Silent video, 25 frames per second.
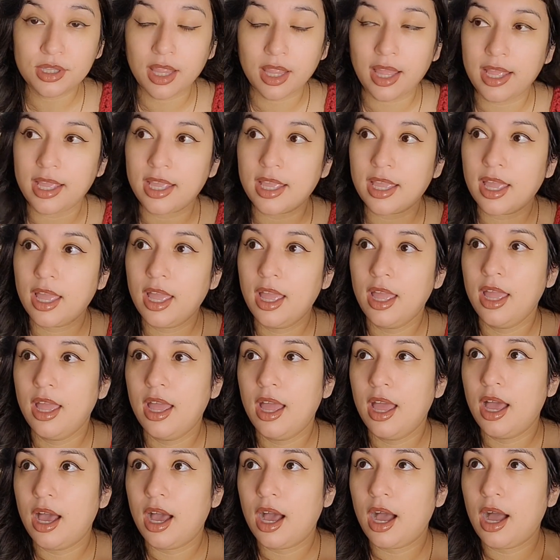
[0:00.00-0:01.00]
Like,
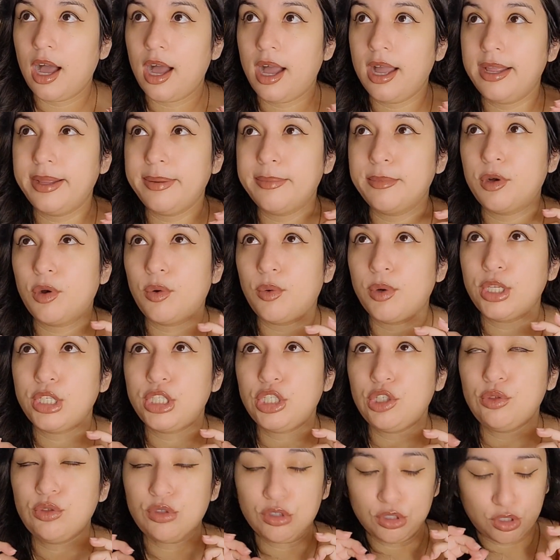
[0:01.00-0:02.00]
I am going to